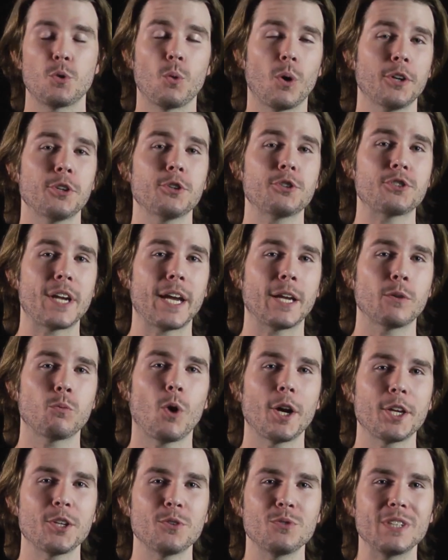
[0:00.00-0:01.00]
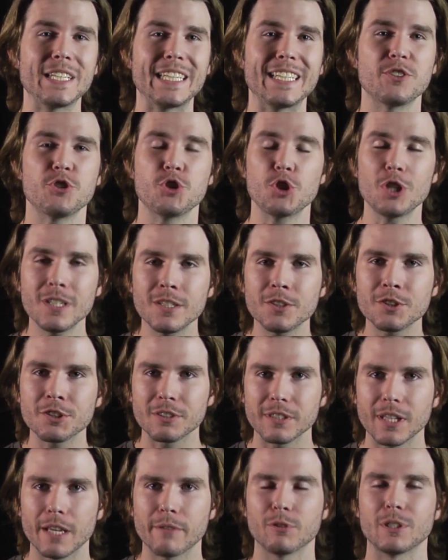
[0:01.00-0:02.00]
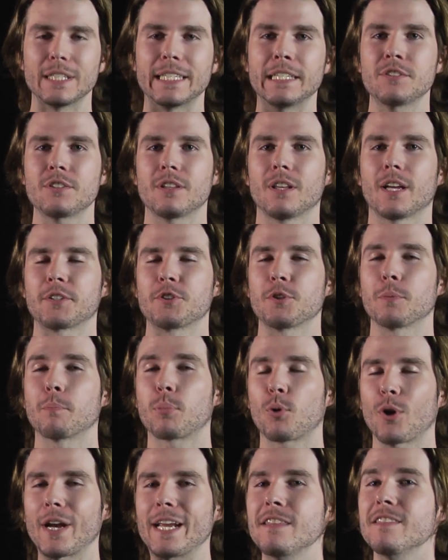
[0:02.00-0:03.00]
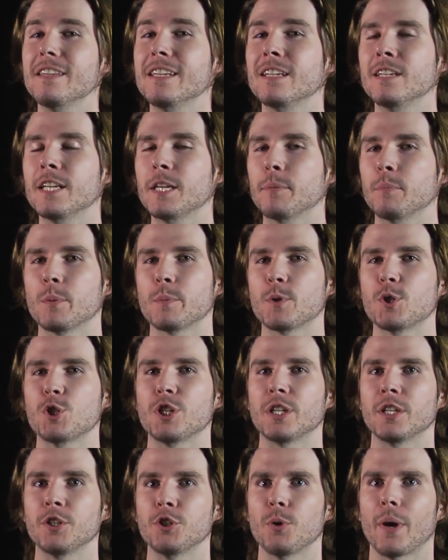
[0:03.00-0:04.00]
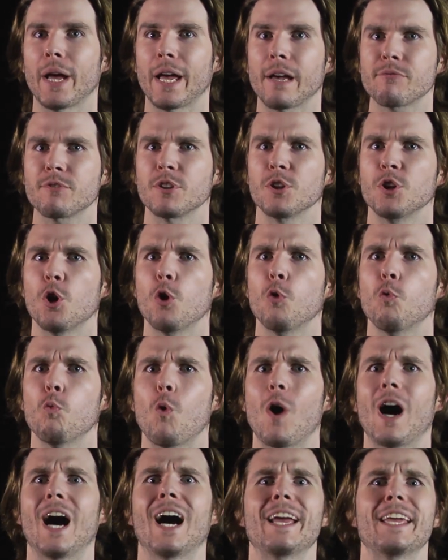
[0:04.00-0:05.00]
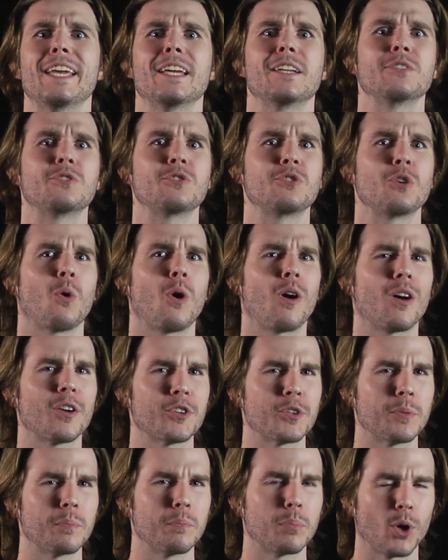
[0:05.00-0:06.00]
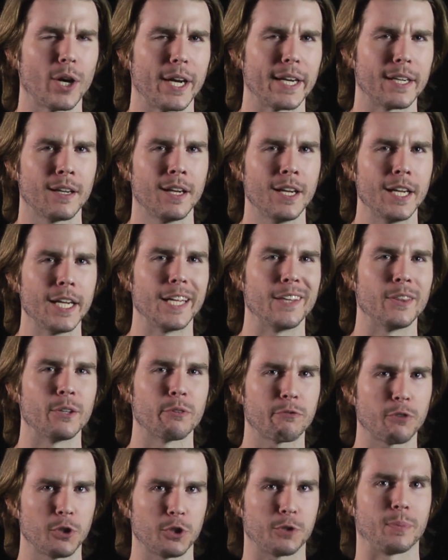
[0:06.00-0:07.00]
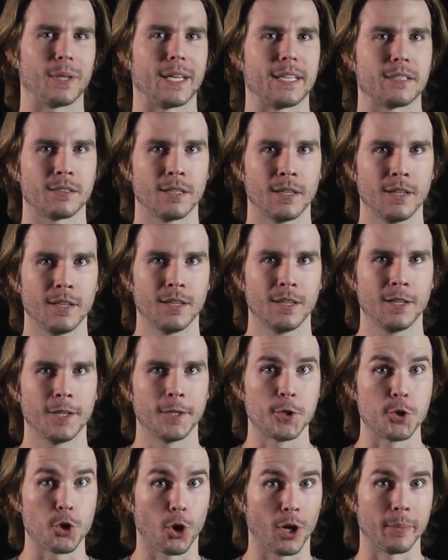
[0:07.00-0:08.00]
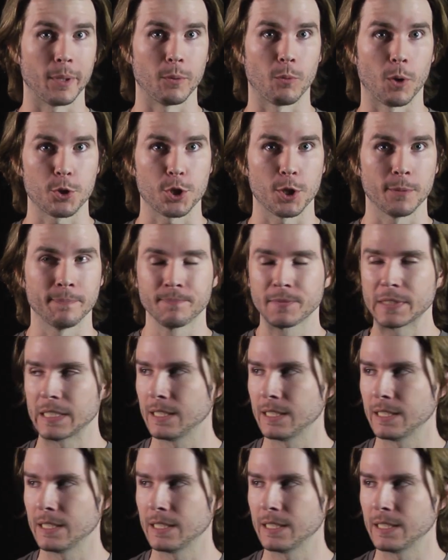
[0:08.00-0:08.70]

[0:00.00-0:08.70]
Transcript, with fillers: To understand why you need genius-level intellect to break the Enigma machine, you have to know why it is so hard to break in the first place. Join me, won't you?